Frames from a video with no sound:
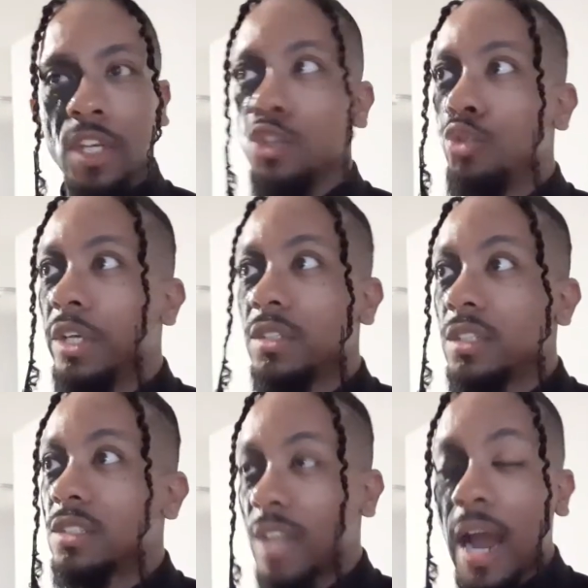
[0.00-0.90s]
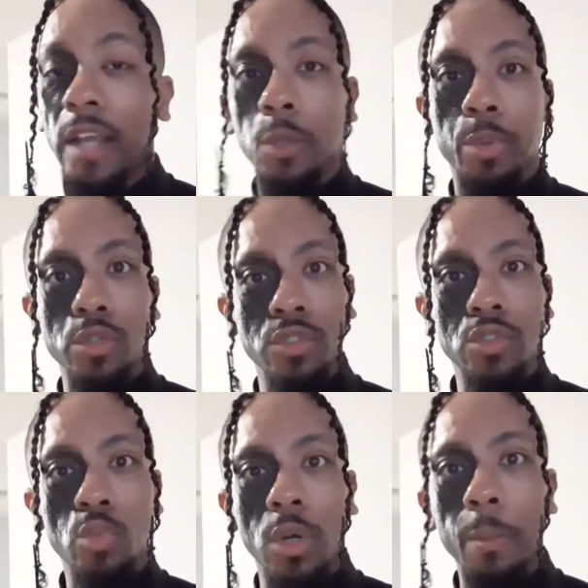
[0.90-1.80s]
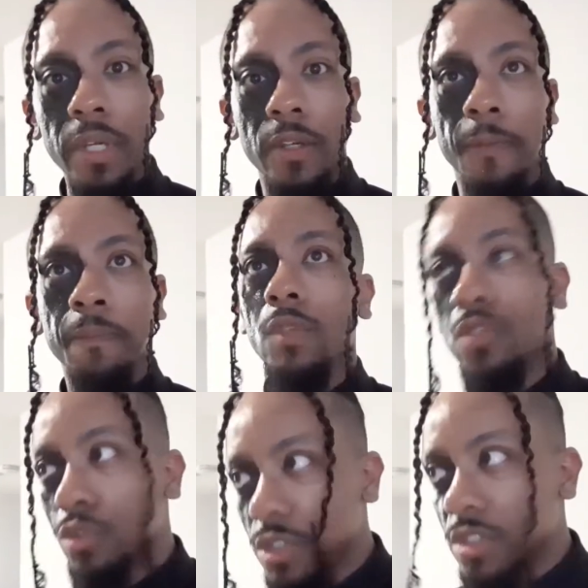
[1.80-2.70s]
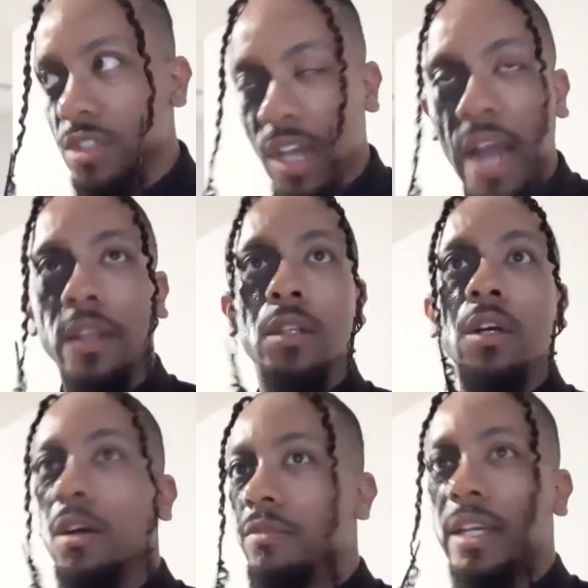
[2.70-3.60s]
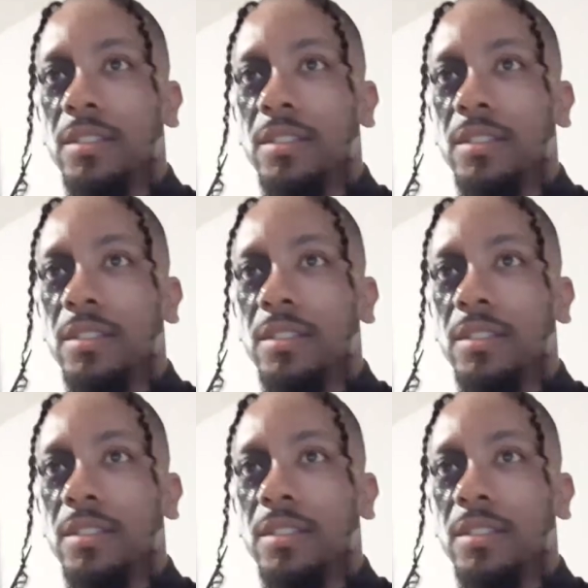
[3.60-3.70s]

And you get to decide the person you want to be. So just decide to love.